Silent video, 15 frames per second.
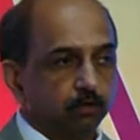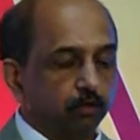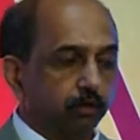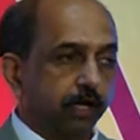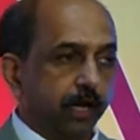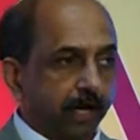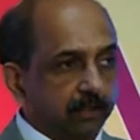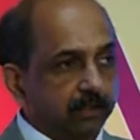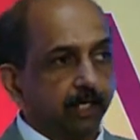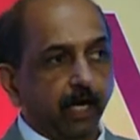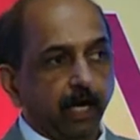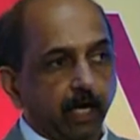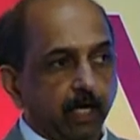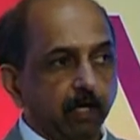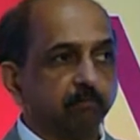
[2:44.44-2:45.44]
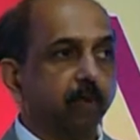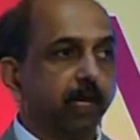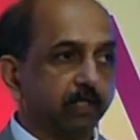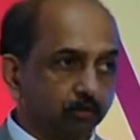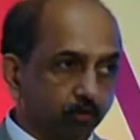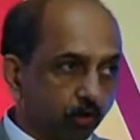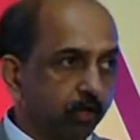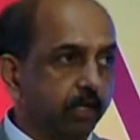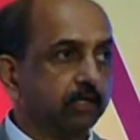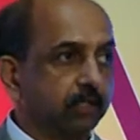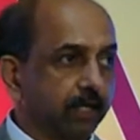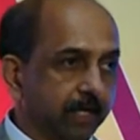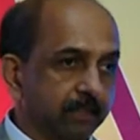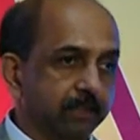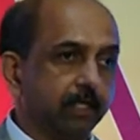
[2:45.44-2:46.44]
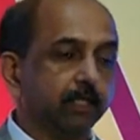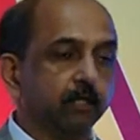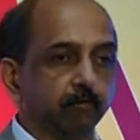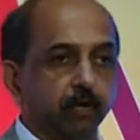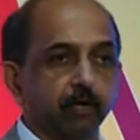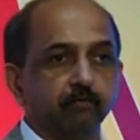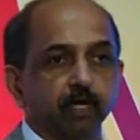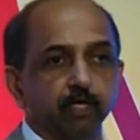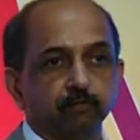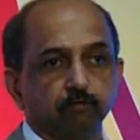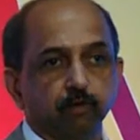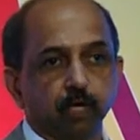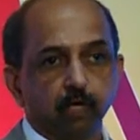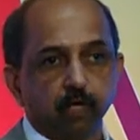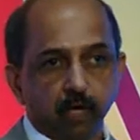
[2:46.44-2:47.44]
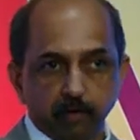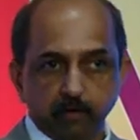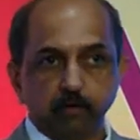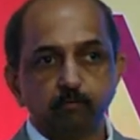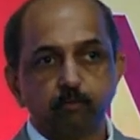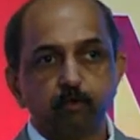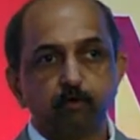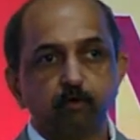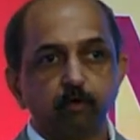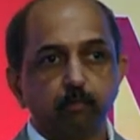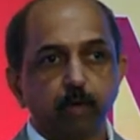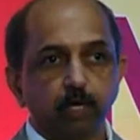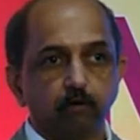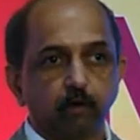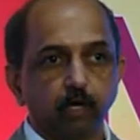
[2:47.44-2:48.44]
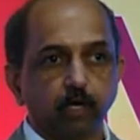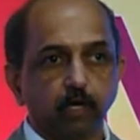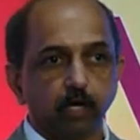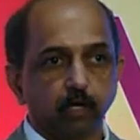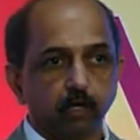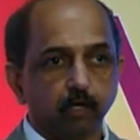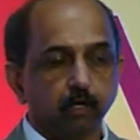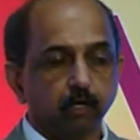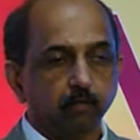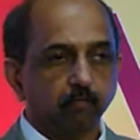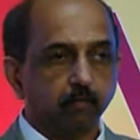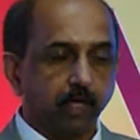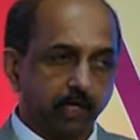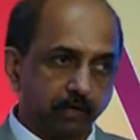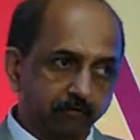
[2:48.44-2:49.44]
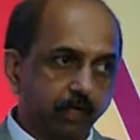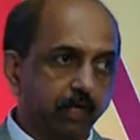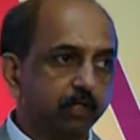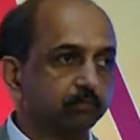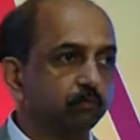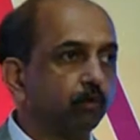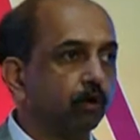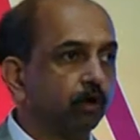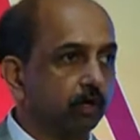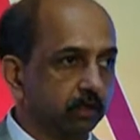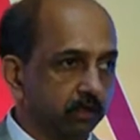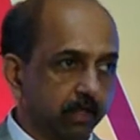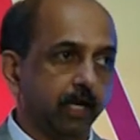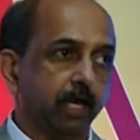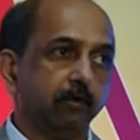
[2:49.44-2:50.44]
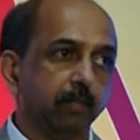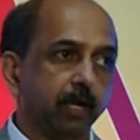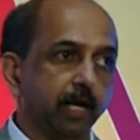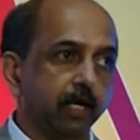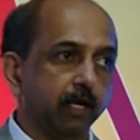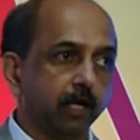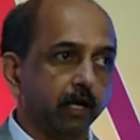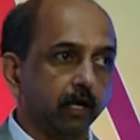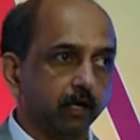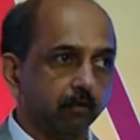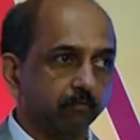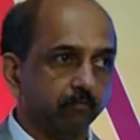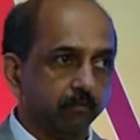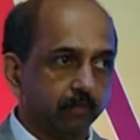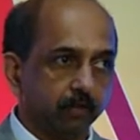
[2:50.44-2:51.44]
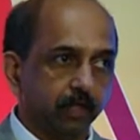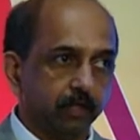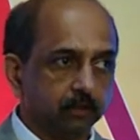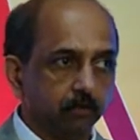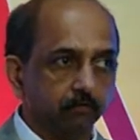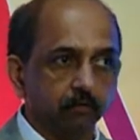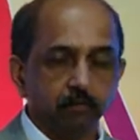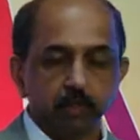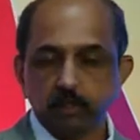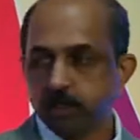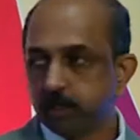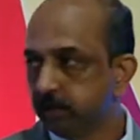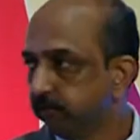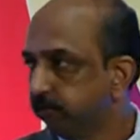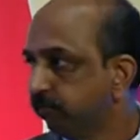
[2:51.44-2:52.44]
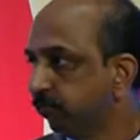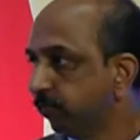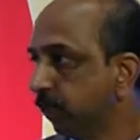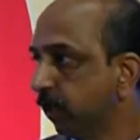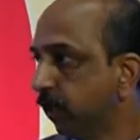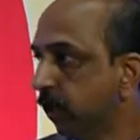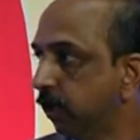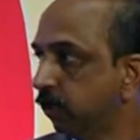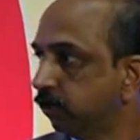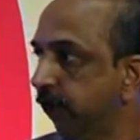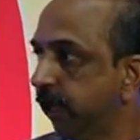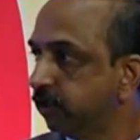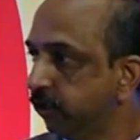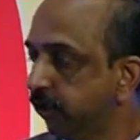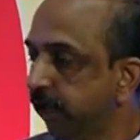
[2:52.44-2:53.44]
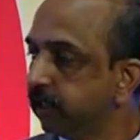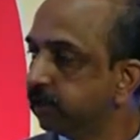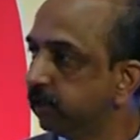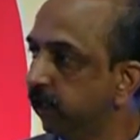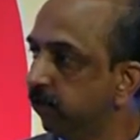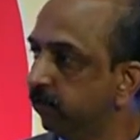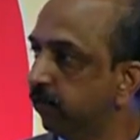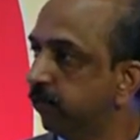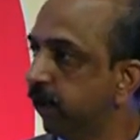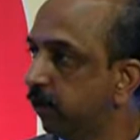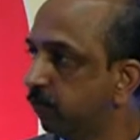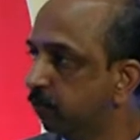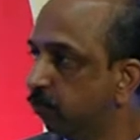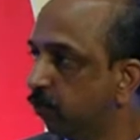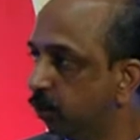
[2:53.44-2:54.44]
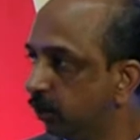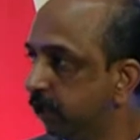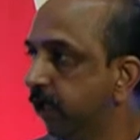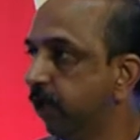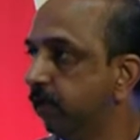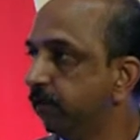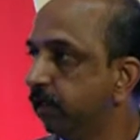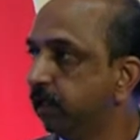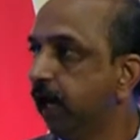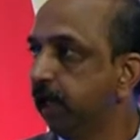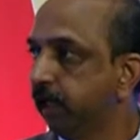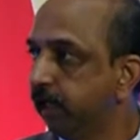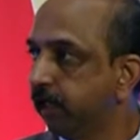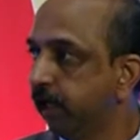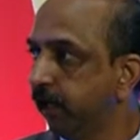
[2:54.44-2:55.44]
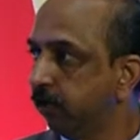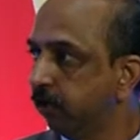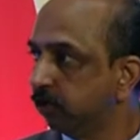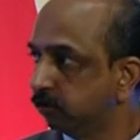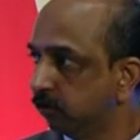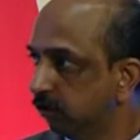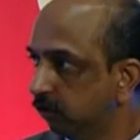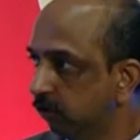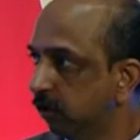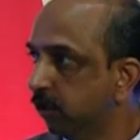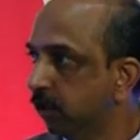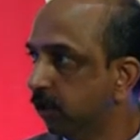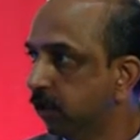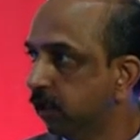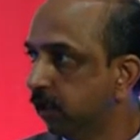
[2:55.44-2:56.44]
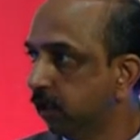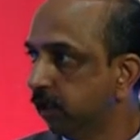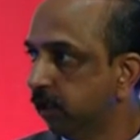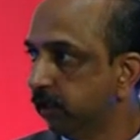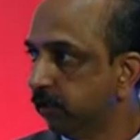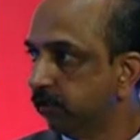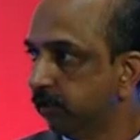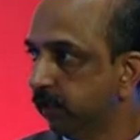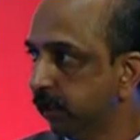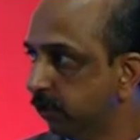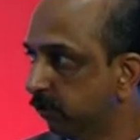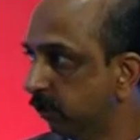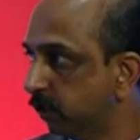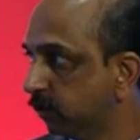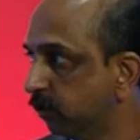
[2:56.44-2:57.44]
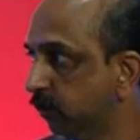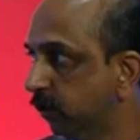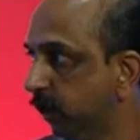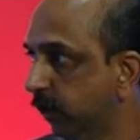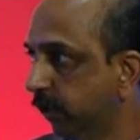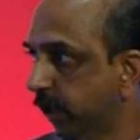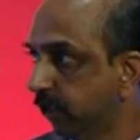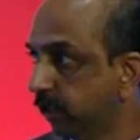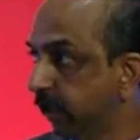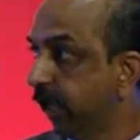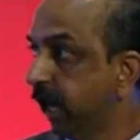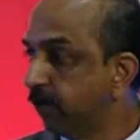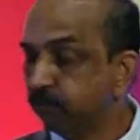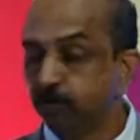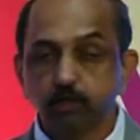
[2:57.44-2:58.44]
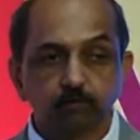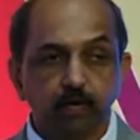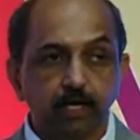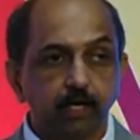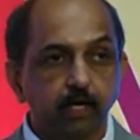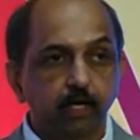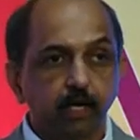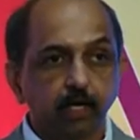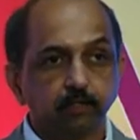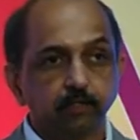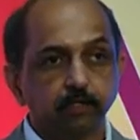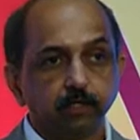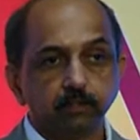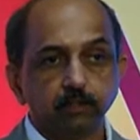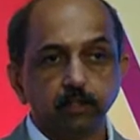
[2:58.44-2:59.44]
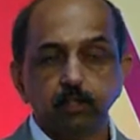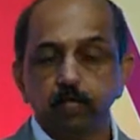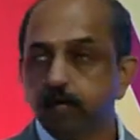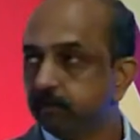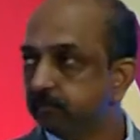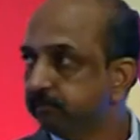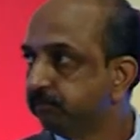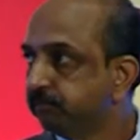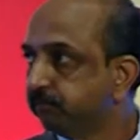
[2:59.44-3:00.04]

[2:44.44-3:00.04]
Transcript: So next day, if my score is less than the previous one, I improved on my quality. But if it is more, then I made an error. That's how we measure it. So as you can see, we were more than our target line also. And the gap was widening, as you can see there.